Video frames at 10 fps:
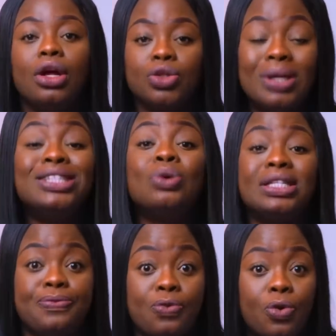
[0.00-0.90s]

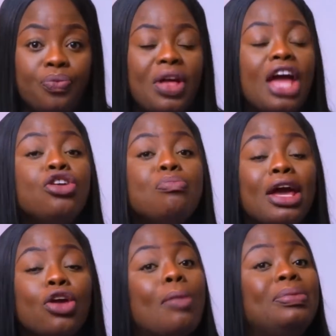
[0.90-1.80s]
2024 and you
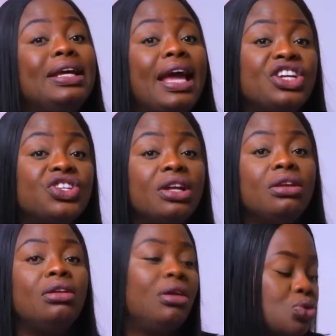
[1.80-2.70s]
make your
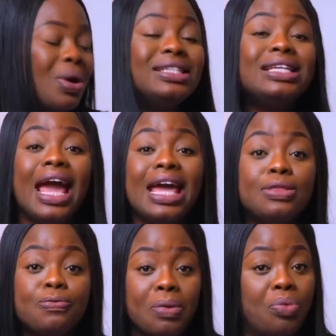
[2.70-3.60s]
application 28th
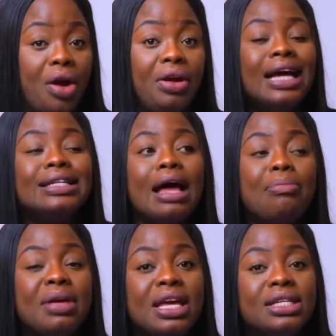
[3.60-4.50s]
February, that
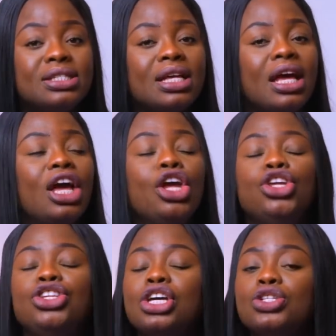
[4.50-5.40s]
means
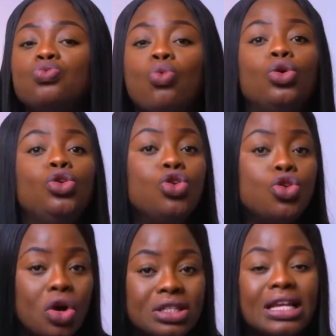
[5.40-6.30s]
this will
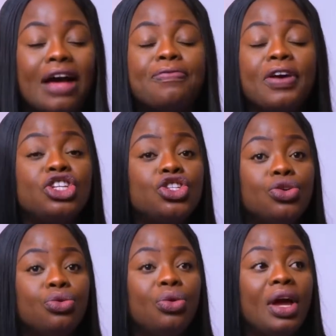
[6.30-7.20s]
not affect
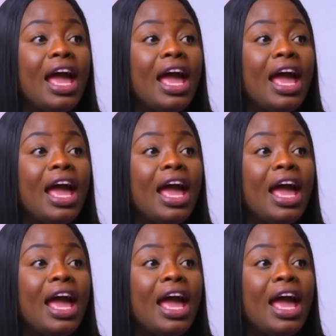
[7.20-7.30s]
you